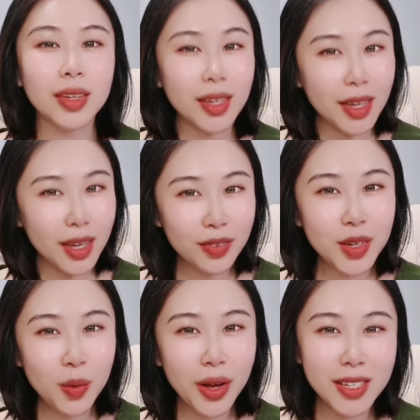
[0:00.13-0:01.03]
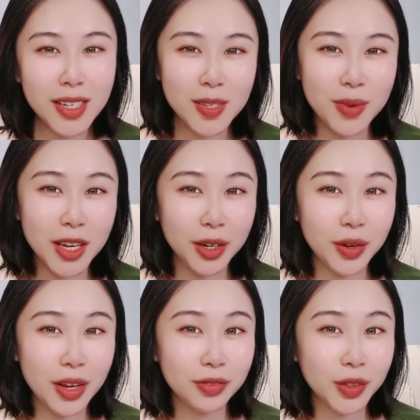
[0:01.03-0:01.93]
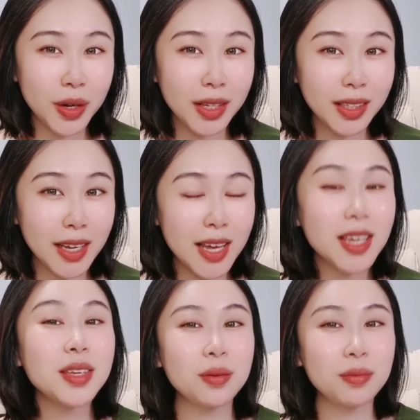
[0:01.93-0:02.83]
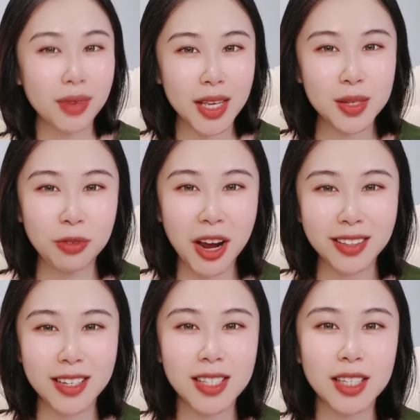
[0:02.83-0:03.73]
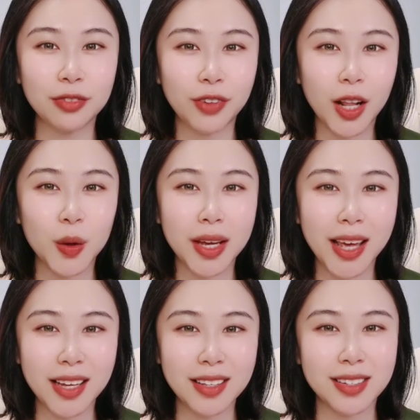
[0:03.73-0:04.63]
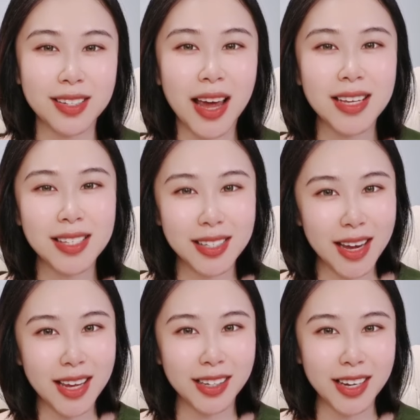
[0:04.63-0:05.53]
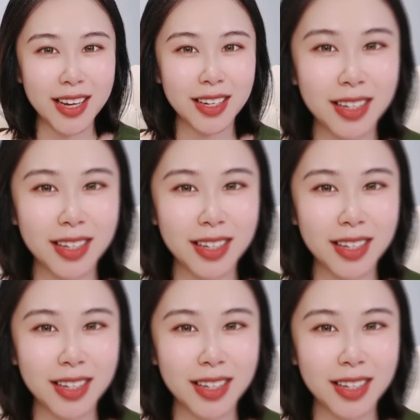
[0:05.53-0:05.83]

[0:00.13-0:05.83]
If you want to speak Korean fluently, you must practice the following exercise daily.